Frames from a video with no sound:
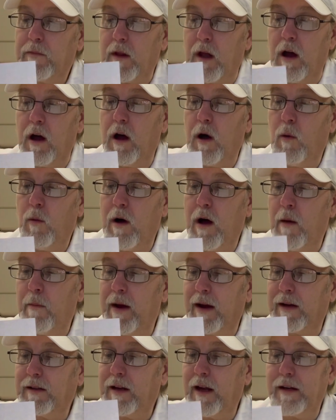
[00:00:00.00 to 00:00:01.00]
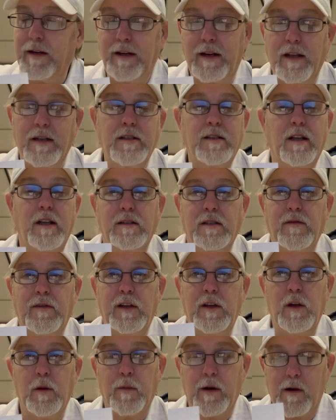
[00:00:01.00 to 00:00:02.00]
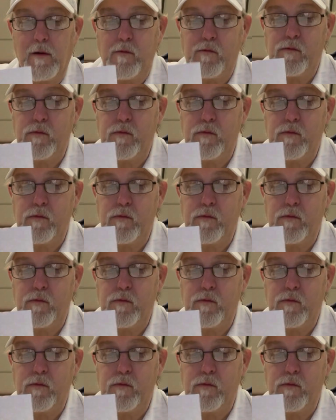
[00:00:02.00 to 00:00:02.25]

all while maintaining a sense of humor.